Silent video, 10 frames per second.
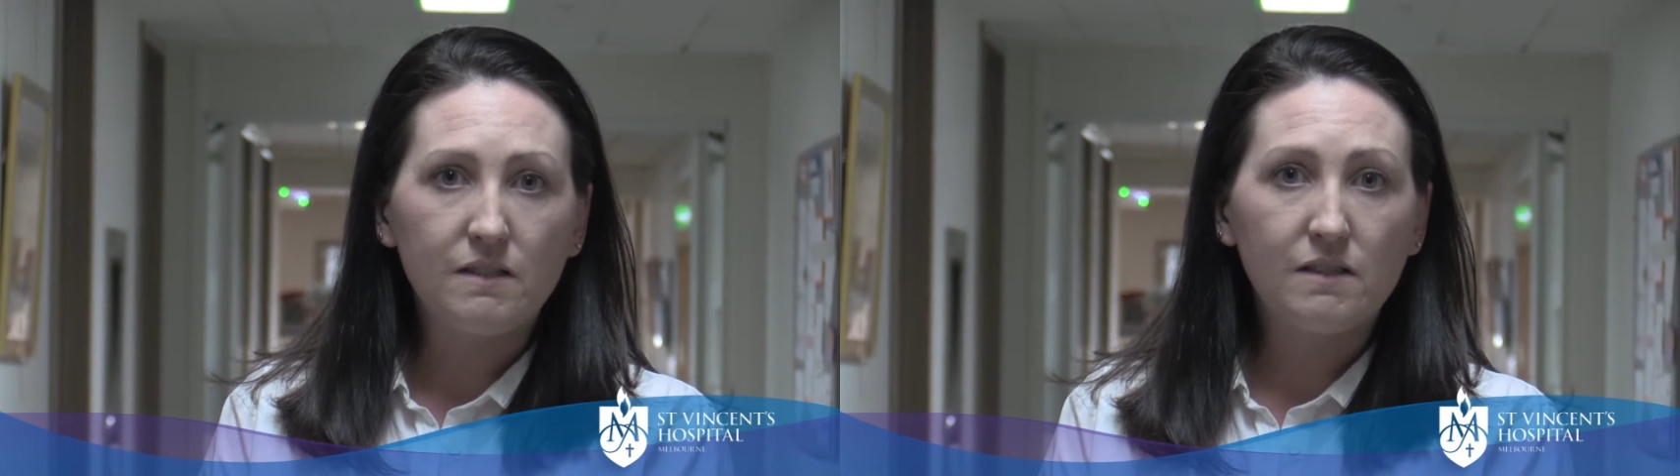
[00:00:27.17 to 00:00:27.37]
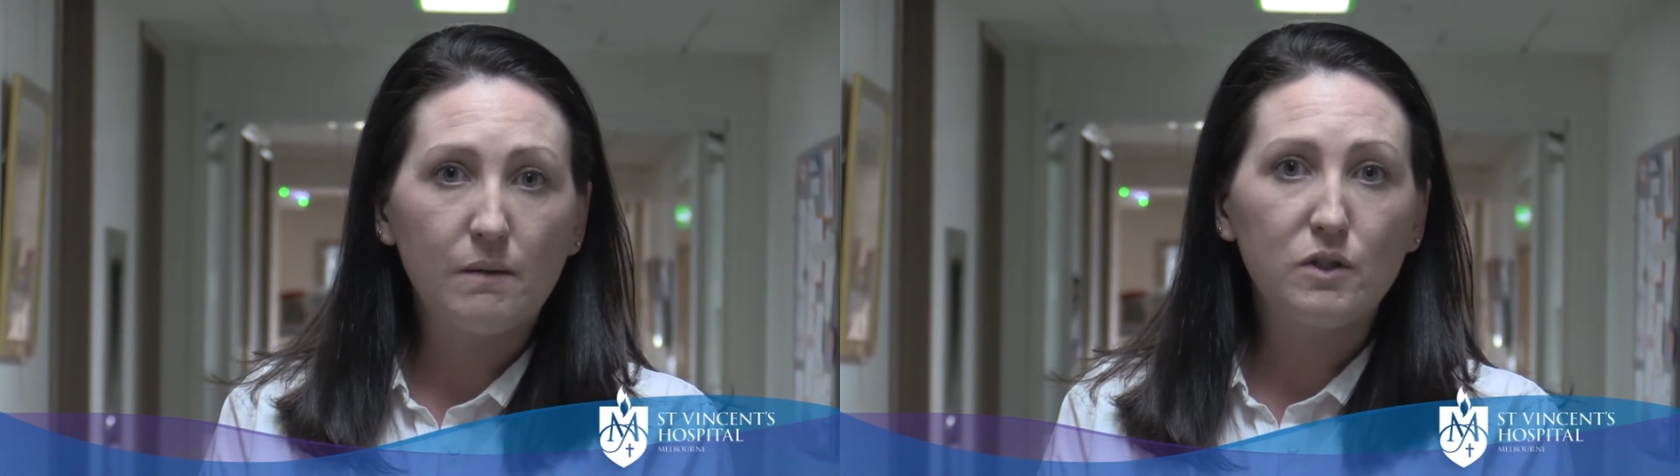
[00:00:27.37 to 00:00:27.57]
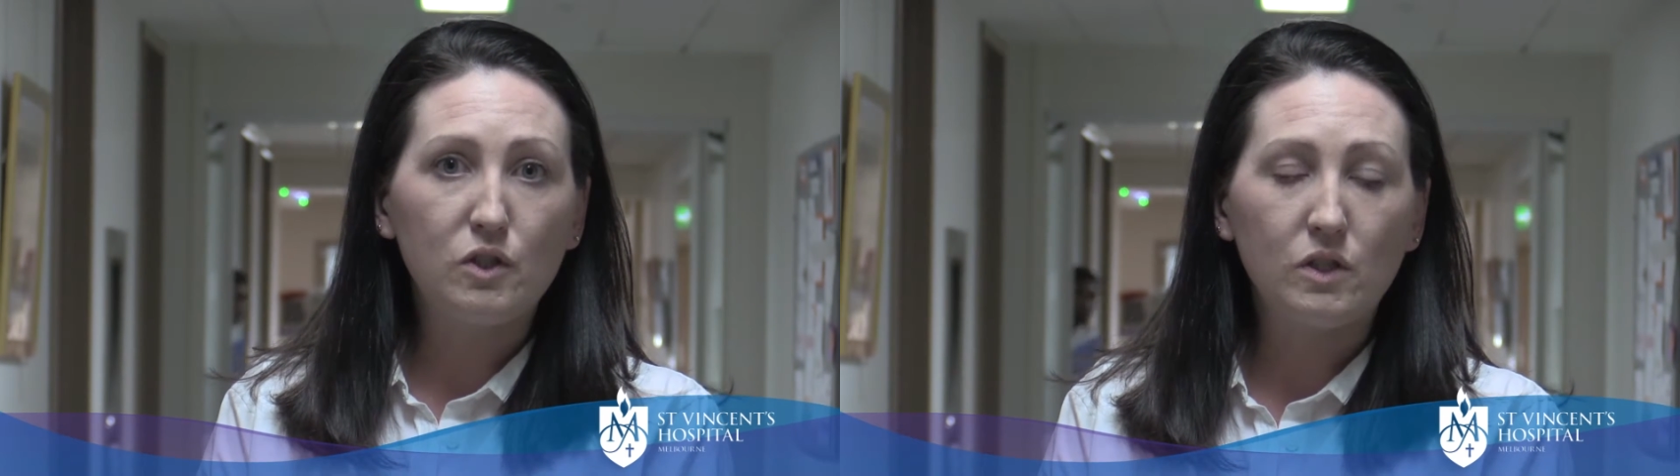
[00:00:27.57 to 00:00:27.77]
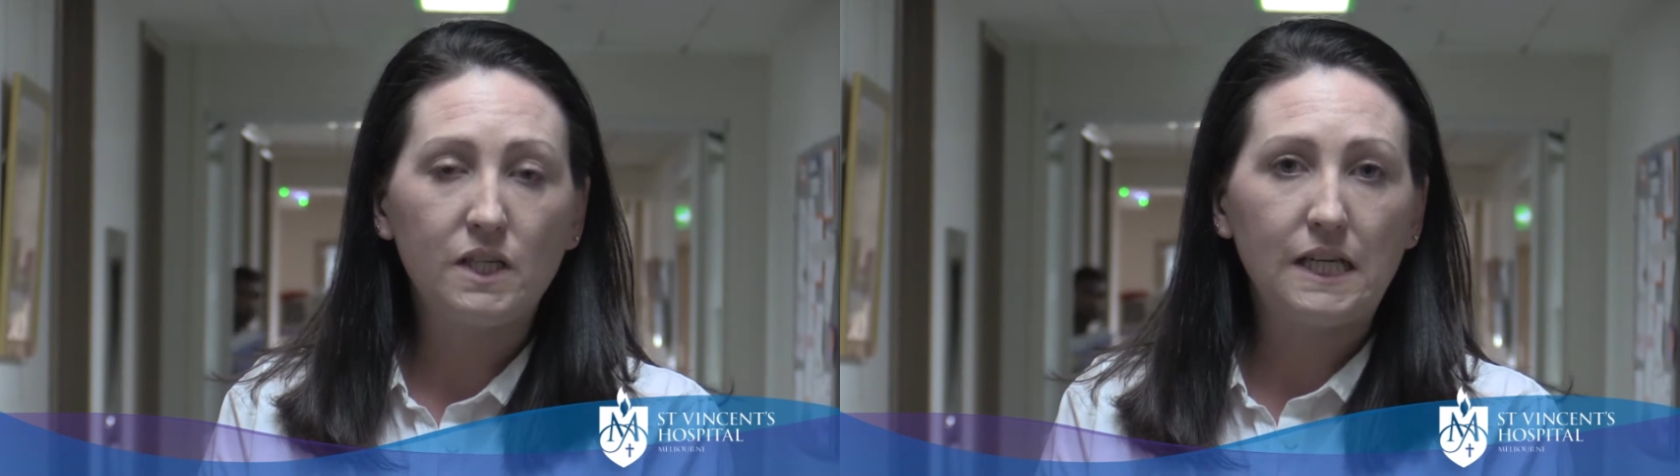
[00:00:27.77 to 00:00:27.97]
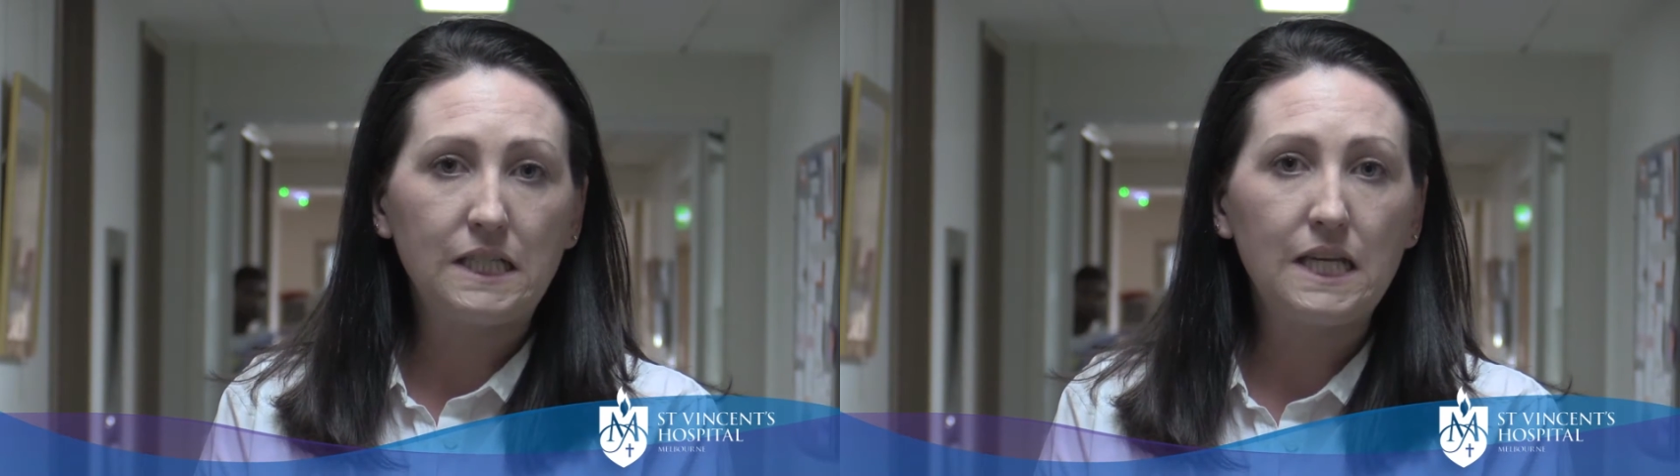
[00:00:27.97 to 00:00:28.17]
subacute
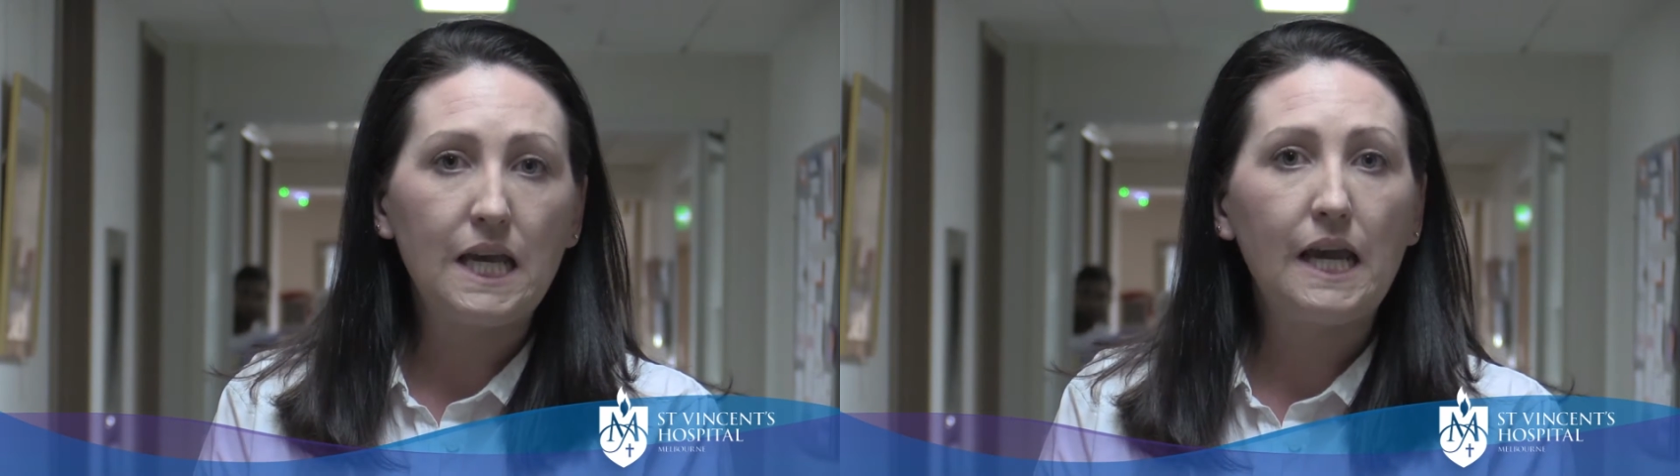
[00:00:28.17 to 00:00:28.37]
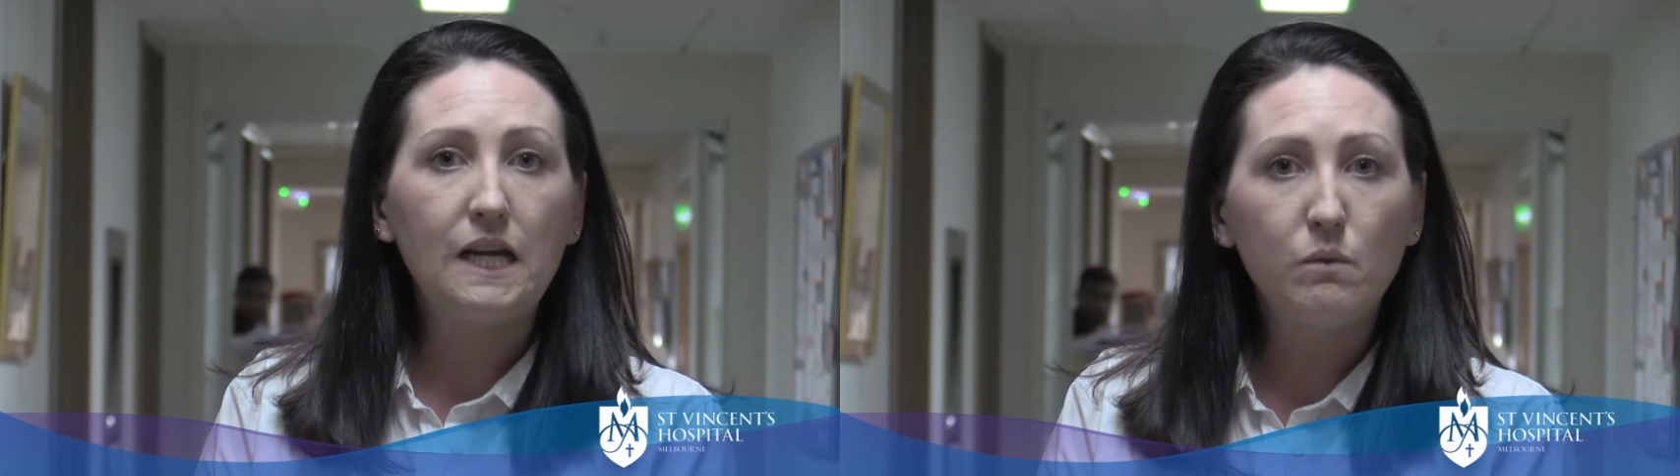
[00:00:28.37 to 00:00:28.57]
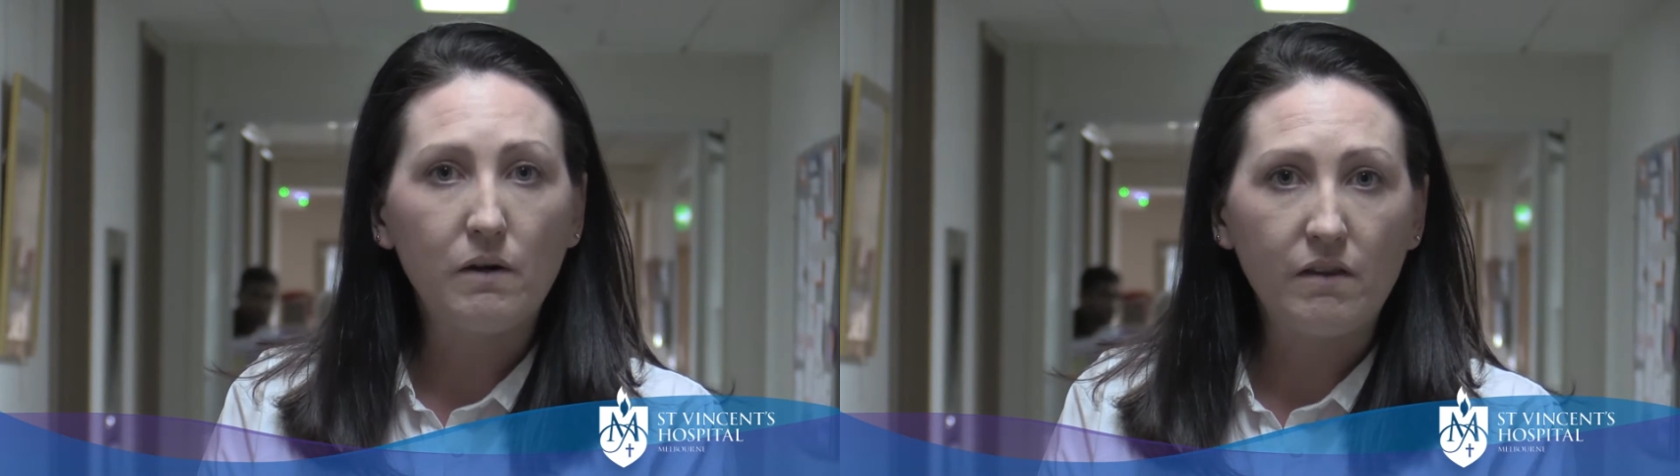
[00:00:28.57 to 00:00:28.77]
care to anyone